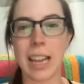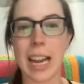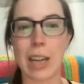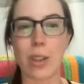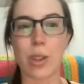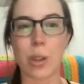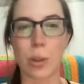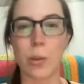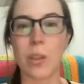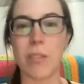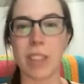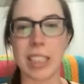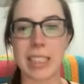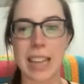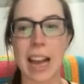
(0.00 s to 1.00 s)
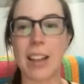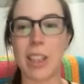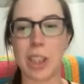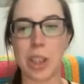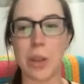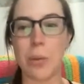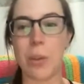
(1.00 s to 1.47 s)
exclusively
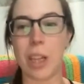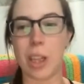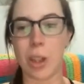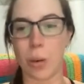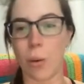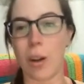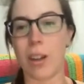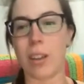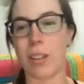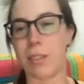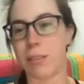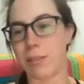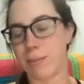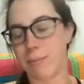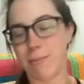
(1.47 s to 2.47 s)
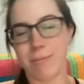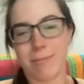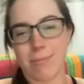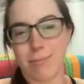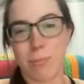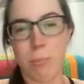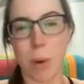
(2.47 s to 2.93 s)
telling you that your
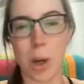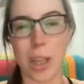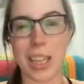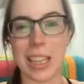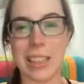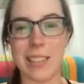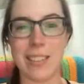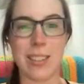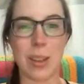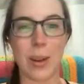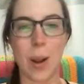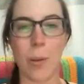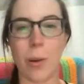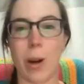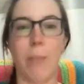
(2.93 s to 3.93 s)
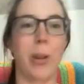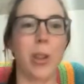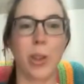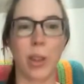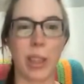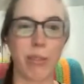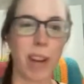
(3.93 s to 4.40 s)
book is, you know,
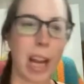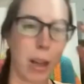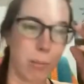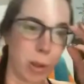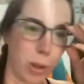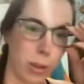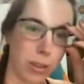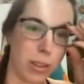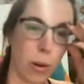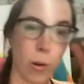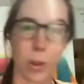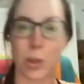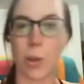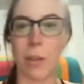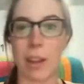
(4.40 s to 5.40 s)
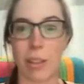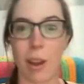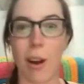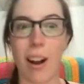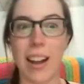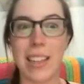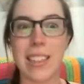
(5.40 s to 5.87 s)
commercially viable, or so they
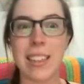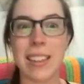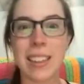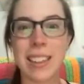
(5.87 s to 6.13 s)
thought. Yeah.